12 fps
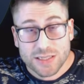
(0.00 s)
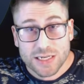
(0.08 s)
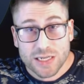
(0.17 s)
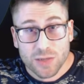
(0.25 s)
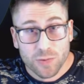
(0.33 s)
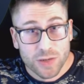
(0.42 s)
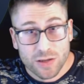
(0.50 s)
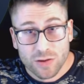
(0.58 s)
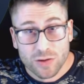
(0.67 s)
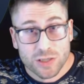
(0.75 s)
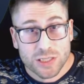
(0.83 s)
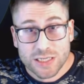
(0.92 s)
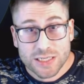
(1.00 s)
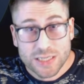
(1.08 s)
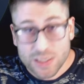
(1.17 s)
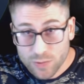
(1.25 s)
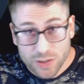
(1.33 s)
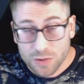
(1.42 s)
DD wheel or
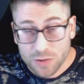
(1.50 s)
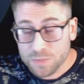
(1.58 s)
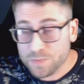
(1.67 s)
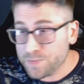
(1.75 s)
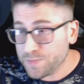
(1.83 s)
GT wheel,